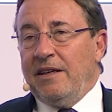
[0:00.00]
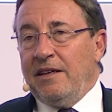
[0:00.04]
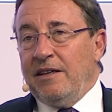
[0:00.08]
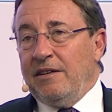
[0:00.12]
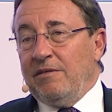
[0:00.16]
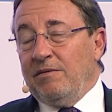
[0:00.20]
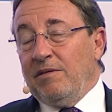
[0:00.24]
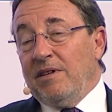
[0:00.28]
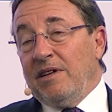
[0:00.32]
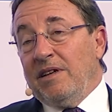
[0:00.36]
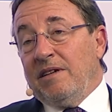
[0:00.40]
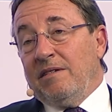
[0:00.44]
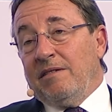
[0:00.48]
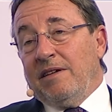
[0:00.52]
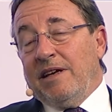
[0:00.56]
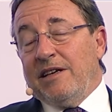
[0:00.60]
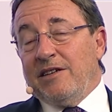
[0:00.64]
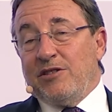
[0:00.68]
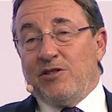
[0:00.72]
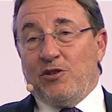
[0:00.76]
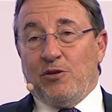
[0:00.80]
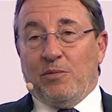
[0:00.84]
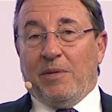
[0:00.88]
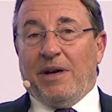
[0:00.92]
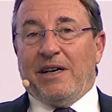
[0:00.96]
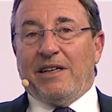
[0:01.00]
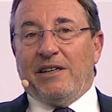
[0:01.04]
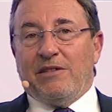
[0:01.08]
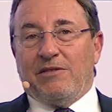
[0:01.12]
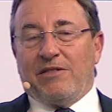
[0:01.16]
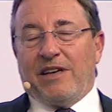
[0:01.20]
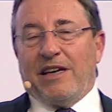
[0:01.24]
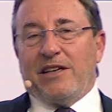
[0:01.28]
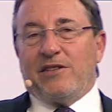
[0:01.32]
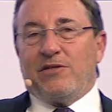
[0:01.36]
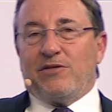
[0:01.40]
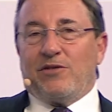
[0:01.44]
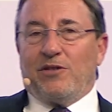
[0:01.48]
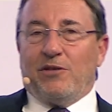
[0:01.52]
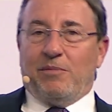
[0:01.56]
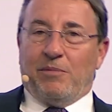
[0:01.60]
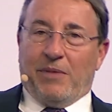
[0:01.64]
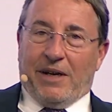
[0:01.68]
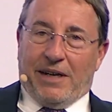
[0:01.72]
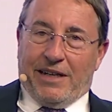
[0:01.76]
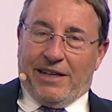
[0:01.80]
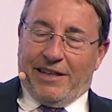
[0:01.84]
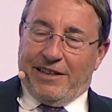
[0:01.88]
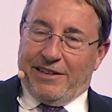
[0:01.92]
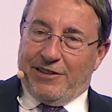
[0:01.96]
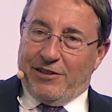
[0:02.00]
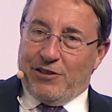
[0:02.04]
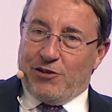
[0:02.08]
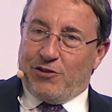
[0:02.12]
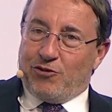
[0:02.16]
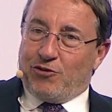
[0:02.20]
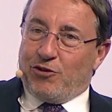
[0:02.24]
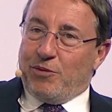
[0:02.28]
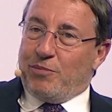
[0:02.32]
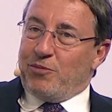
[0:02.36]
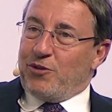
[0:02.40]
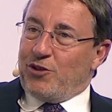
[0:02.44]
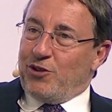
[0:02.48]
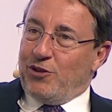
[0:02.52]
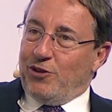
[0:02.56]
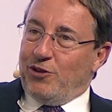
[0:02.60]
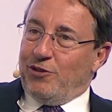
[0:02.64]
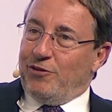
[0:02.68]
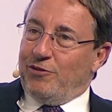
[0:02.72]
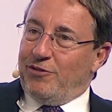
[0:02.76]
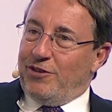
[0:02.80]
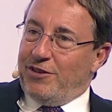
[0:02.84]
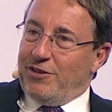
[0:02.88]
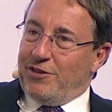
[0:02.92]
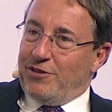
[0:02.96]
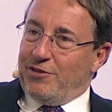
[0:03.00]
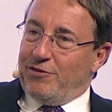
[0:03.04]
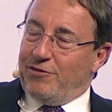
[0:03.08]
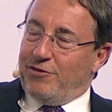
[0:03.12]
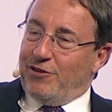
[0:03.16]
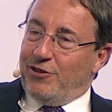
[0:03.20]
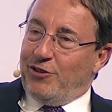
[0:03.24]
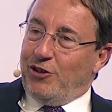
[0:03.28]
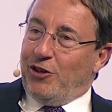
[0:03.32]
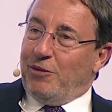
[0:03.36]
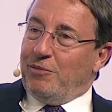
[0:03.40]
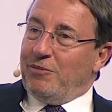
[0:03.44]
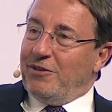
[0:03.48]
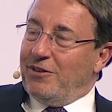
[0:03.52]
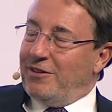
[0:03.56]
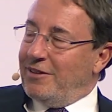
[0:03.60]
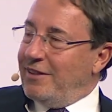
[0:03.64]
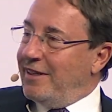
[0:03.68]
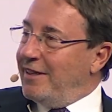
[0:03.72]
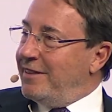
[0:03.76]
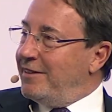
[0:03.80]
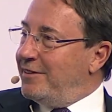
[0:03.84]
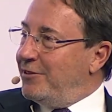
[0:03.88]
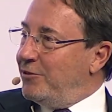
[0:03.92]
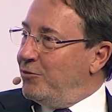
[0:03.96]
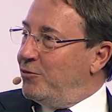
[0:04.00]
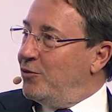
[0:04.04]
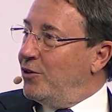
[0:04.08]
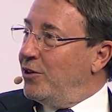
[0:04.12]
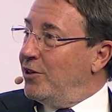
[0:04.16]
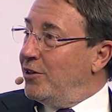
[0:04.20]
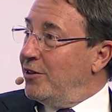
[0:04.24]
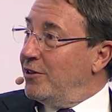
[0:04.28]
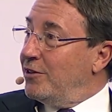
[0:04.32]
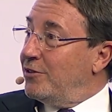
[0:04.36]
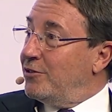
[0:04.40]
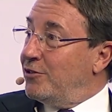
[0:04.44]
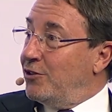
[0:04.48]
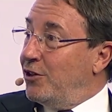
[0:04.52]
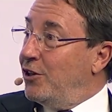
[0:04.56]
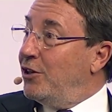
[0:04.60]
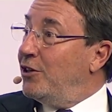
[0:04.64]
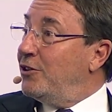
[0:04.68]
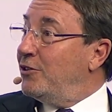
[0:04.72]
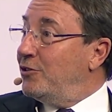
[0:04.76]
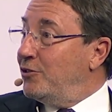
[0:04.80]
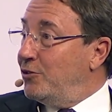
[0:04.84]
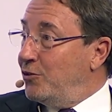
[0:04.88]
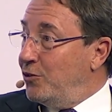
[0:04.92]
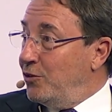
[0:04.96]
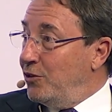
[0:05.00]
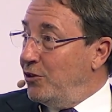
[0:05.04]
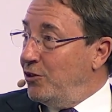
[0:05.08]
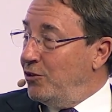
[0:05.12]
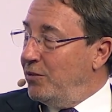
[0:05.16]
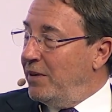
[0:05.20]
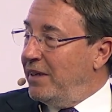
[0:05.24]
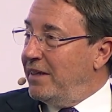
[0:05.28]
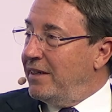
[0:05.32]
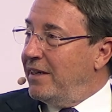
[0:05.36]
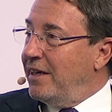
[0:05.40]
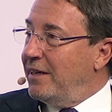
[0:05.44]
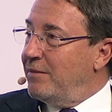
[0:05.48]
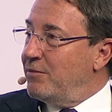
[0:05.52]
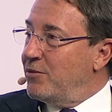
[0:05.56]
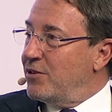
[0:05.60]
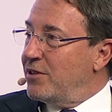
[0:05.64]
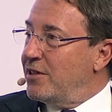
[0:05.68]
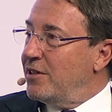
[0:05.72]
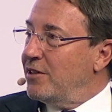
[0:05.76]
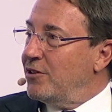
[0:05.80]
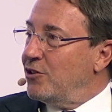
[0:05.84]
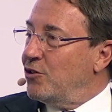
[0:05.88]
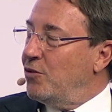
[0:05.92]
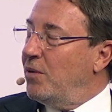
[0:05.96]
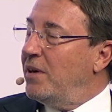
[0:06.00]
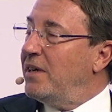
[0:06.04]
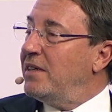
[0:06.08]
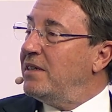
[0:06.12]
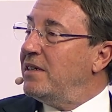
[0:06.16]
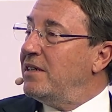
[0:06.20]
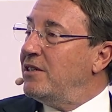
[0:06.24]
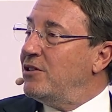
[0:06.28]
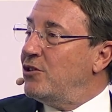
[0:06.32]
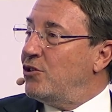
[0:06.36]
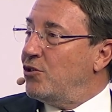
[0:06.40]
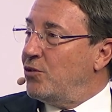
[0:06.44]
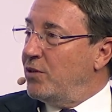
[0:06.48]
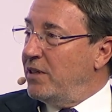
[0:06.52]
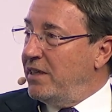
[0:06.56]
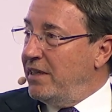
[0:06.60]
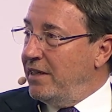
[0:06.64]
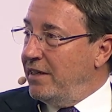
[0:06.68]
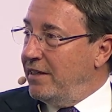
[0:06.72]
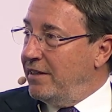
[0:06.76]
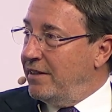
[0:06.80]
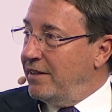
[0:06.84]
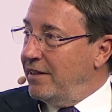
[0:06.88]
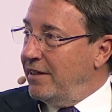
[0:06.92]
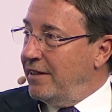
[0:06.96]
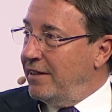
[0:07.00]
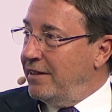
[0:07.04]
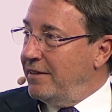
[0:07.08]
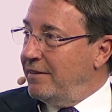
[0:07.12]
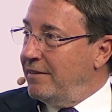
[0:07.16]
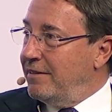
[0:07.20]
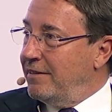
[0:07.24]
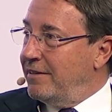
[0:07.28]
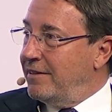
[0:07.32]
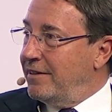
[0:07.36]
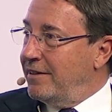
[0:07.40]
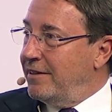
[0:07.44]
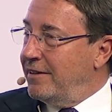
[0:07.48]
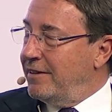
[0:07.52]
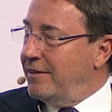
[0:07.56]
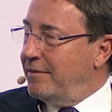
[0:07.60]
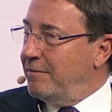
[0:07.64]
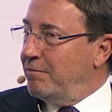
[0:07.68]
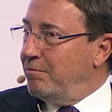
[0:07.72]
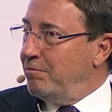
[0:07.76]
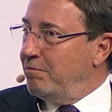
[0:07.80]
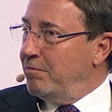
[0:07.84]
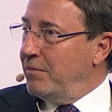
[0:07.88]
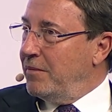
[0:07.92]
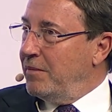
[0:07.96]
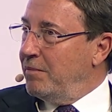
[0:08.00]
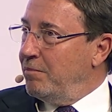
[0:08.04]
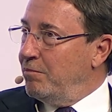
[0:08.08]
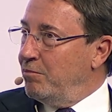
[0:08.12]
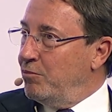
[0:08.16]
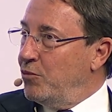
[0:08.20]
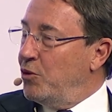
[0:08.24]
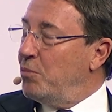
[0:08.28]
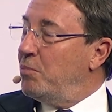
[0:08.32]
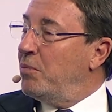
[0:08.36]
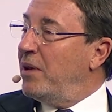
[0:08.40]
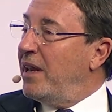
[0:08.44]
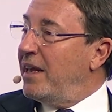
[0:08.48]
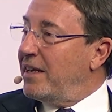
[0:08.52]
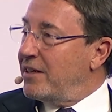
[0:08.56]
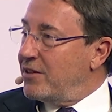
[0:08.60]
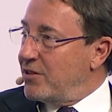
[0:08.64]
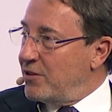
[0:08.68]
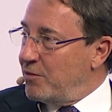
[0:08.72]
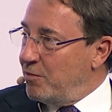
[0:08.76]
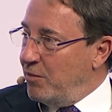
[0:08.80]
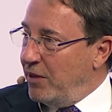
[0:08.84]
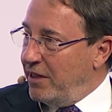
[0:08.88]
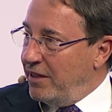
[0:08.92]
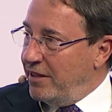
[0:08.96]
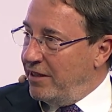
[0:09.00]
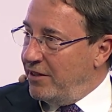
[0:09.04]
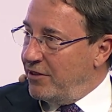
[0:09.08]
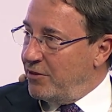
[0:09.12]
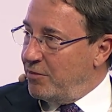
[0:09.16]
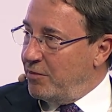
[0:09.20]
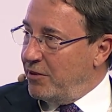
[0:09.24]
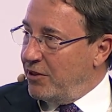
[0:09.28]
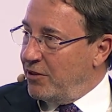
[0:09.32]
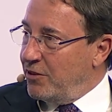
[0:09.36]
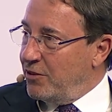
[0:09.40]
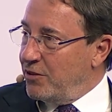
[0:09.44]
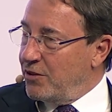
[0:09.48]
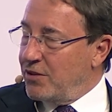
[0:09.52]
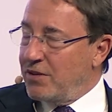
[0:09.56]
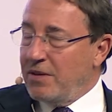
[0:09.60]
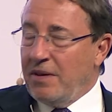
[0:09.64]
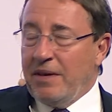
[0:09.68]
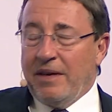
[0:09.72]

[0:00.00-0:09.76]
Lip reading: Well, as you might have guessed from my description of this phenomenon that the world turned to the UN, I'm still quite intrigued and perplexed by this, because